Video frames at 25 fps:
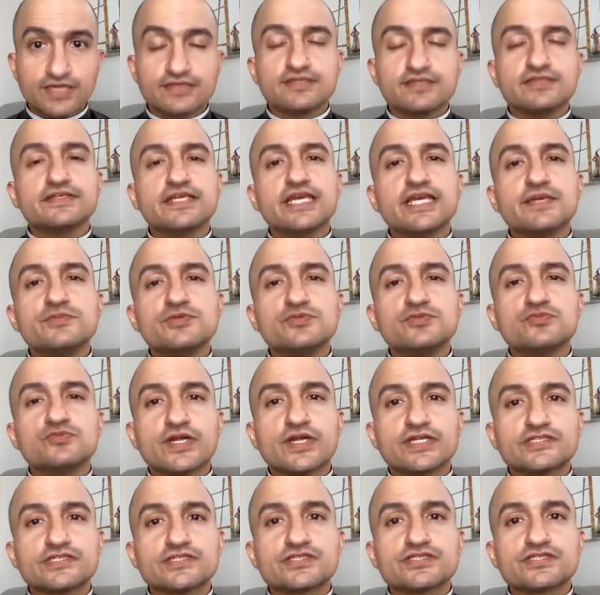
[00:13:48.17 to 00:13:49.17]
the name you
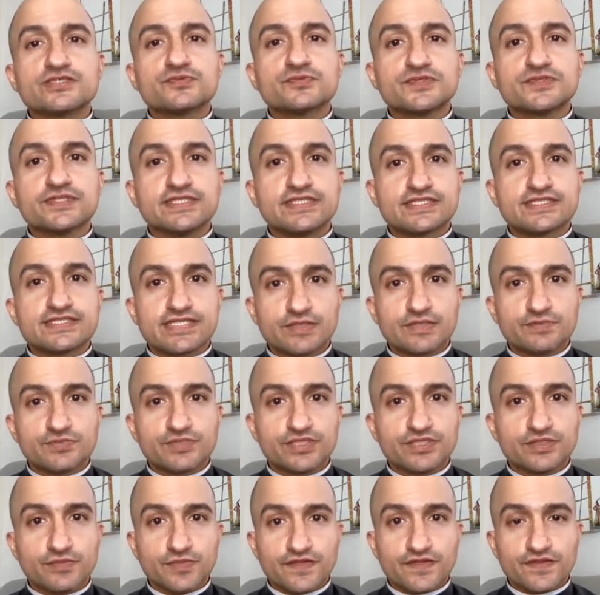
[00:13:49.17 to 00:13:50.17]
registered with the
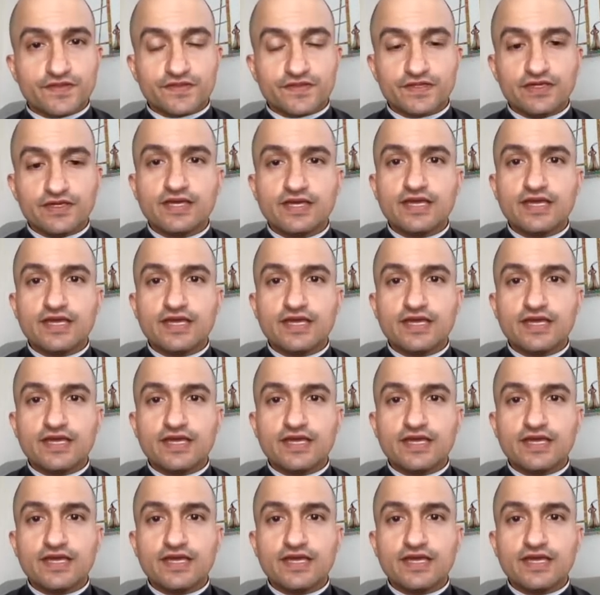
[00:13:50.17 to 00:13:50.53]
assembly with.